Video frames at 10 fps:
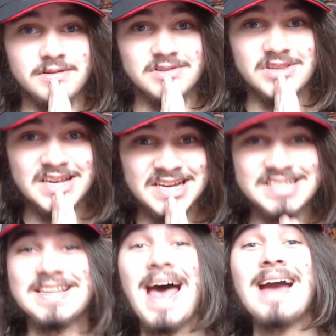The
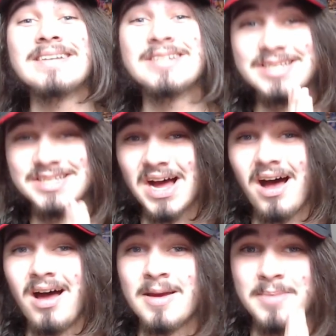exact
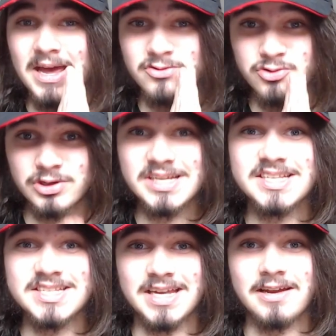time and
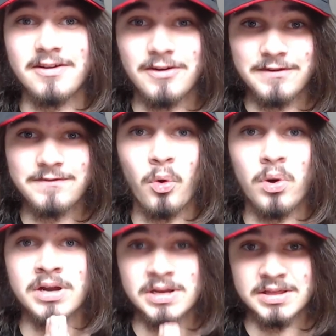release date
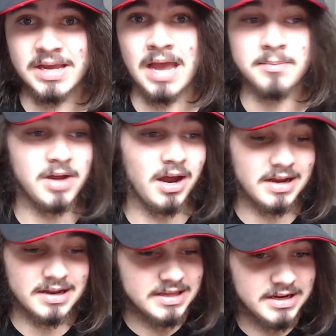for the game.
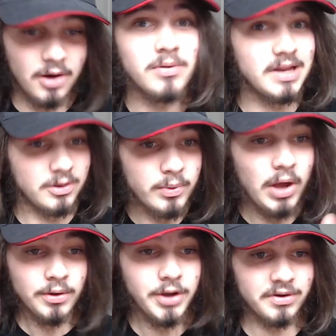Not, you know, like, we
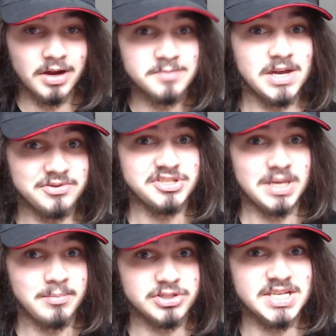all know it comes out
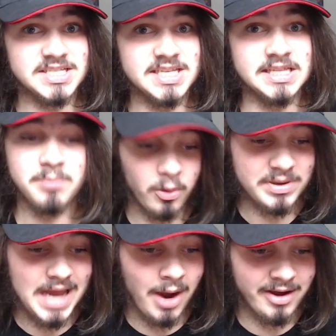December sixteenth, but
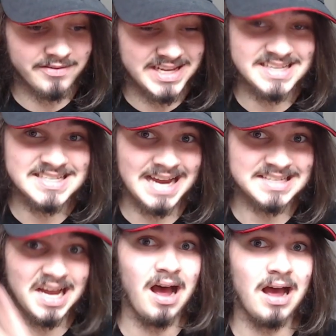we now have the
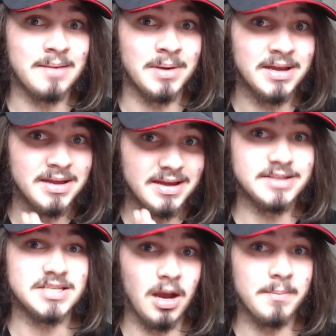exact time
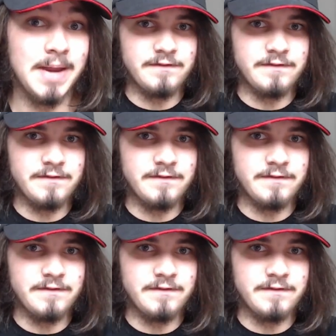it's coming out.